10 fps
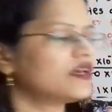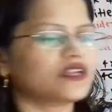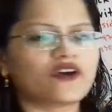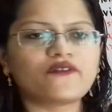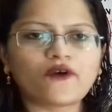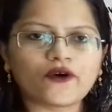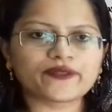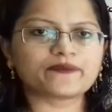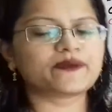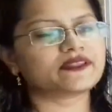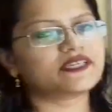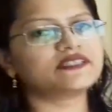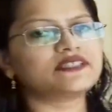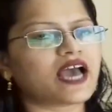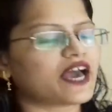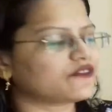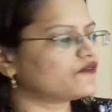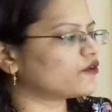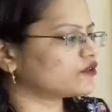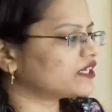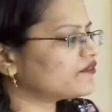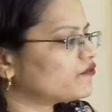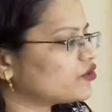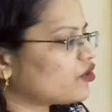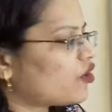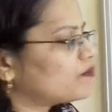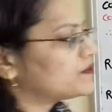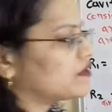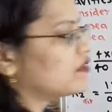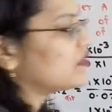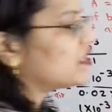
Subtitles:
Now for this R4, if we observe